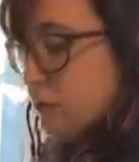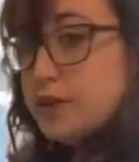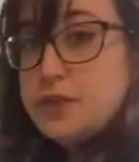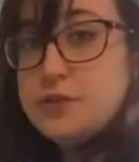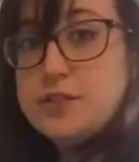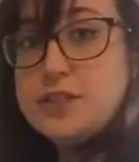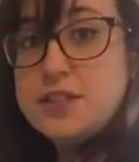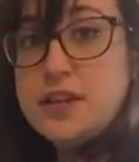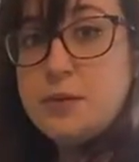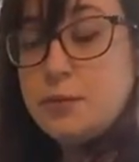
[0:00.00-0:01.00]
Right, you can see
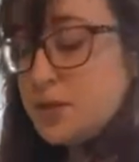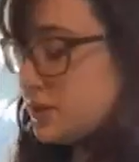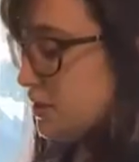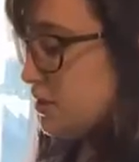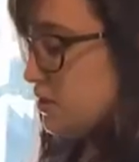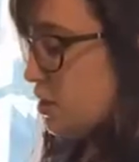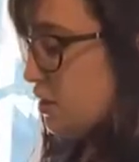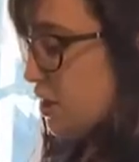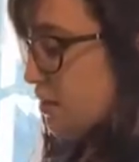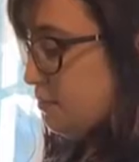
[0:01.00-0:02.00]
now we're mixing this
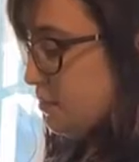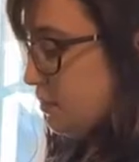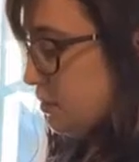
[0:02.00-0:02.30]
all up.